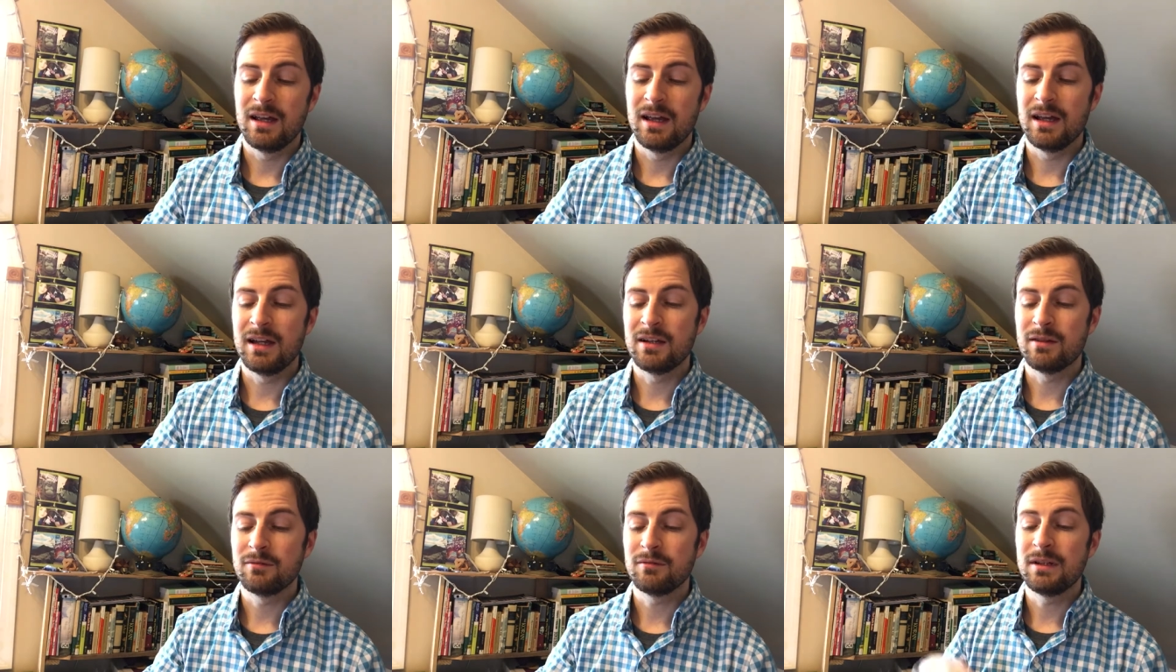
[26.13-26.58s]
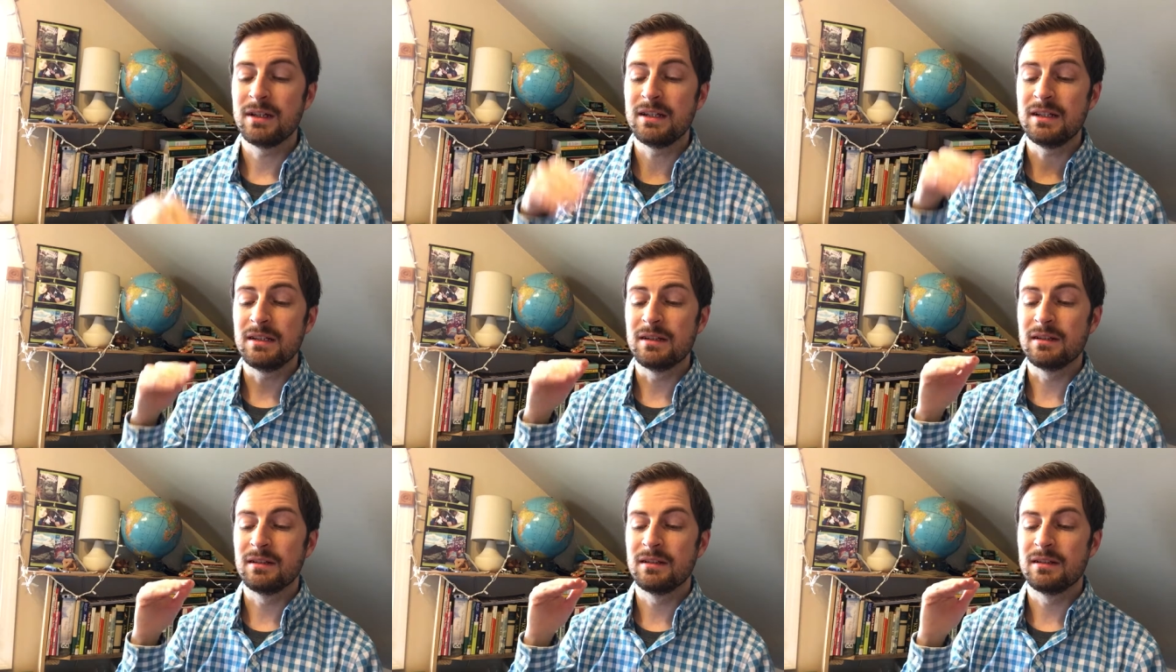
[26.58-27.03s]
at a
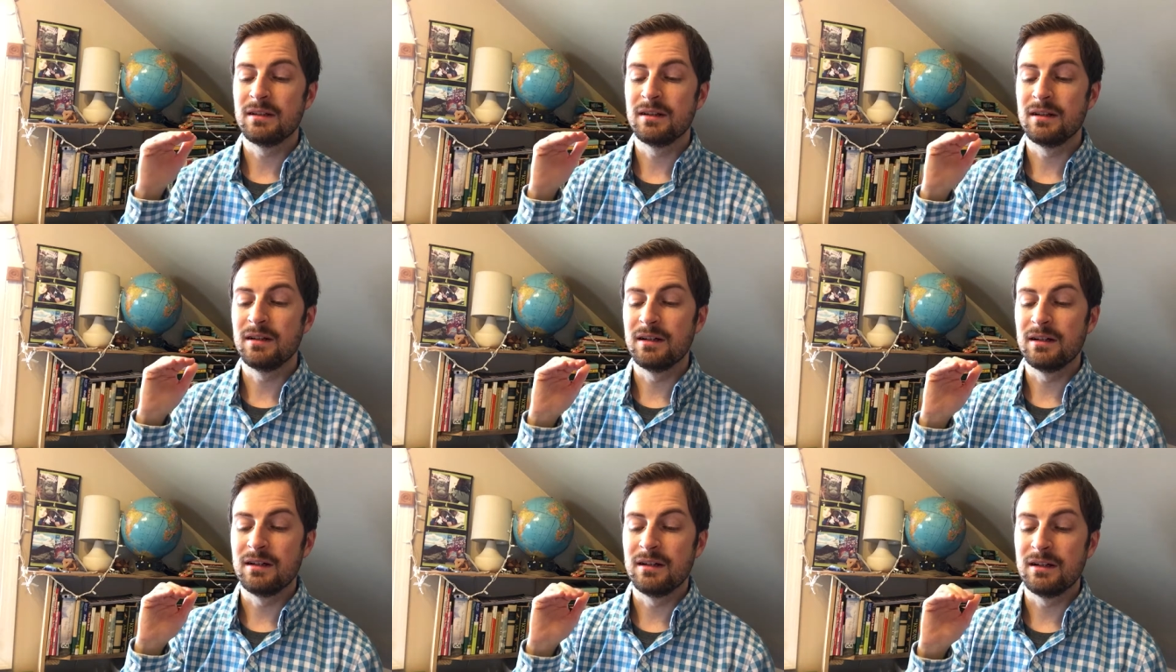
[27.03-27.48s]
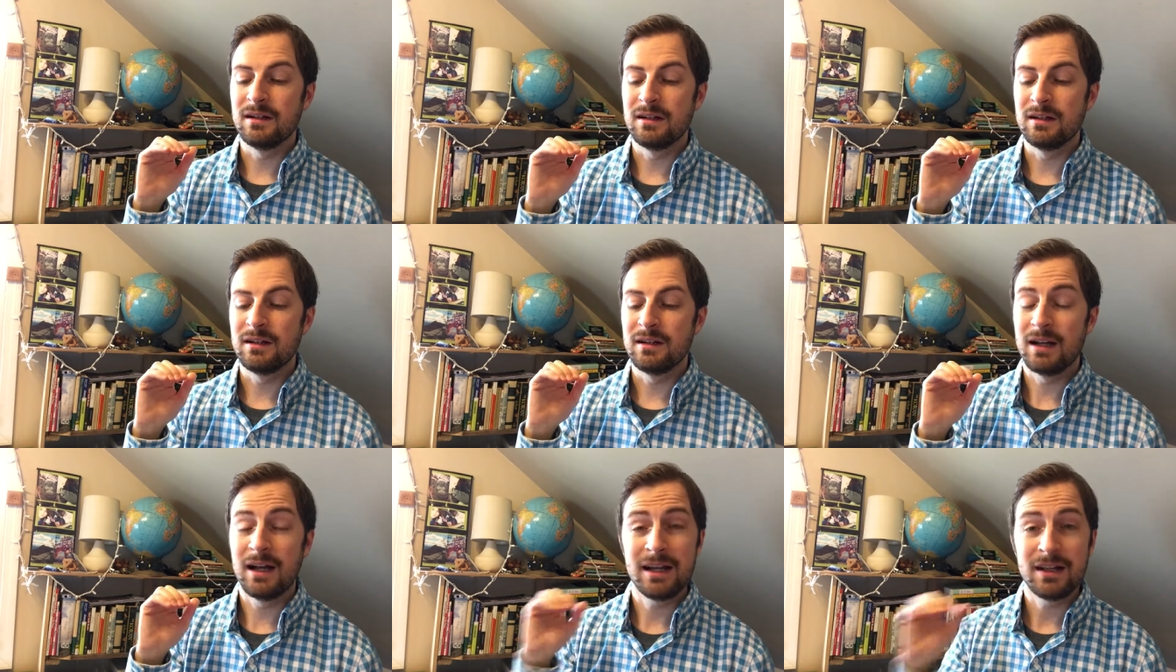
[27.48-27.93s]
rate
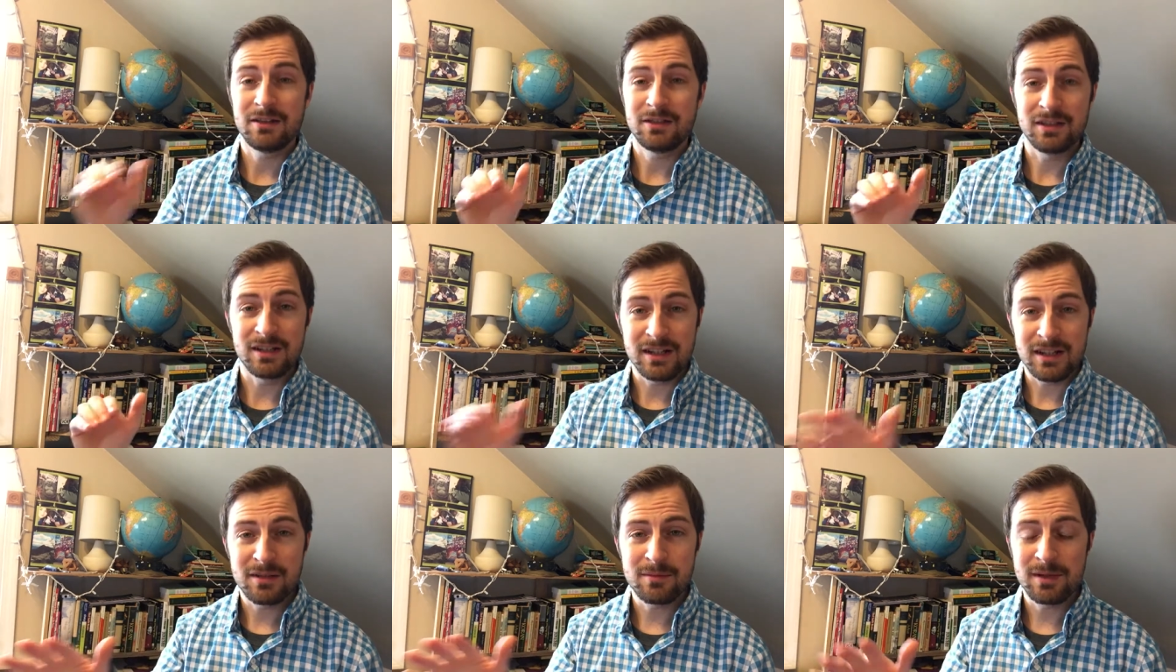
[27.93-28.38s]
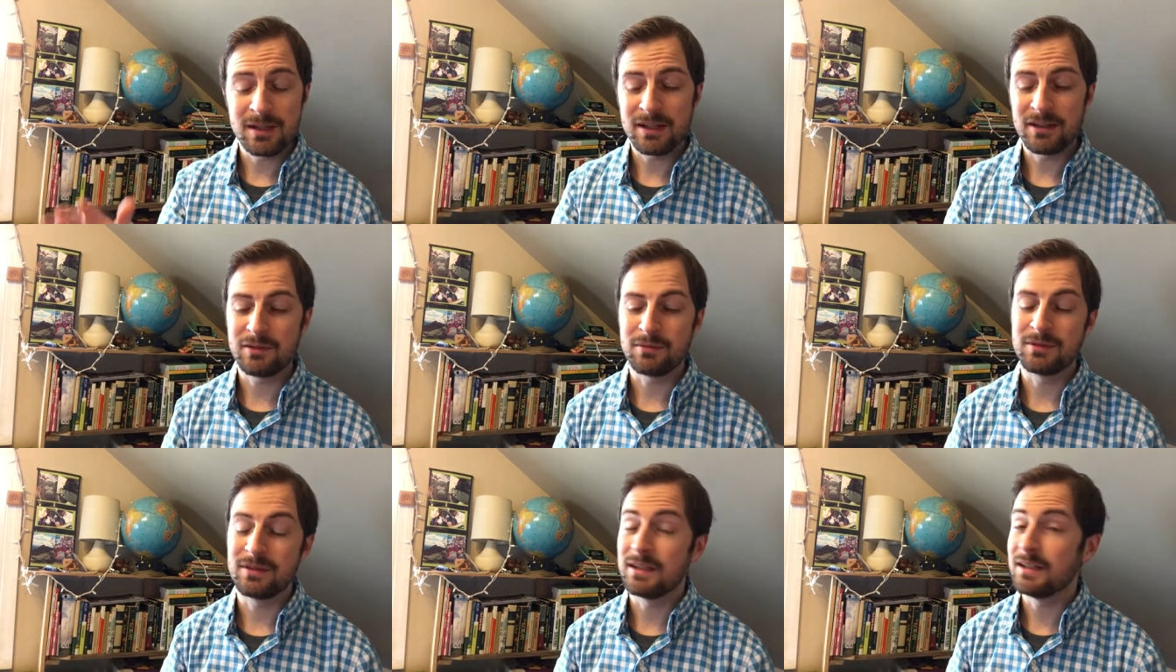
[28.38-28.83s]
uh, higher than anybody
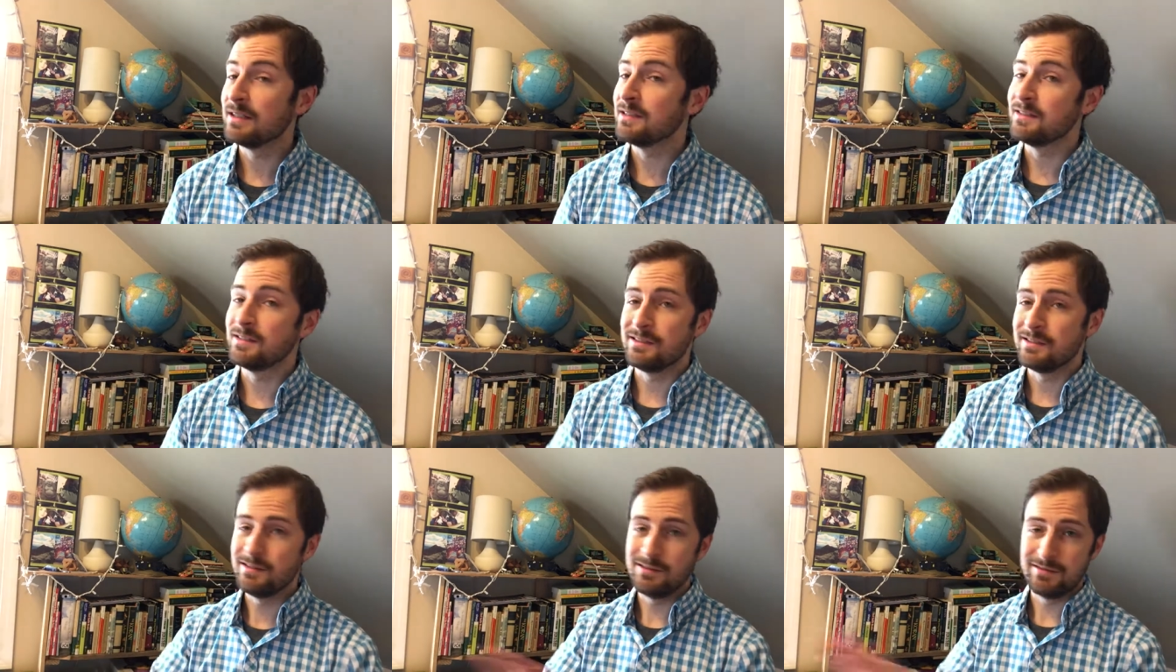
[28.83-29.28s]
else besides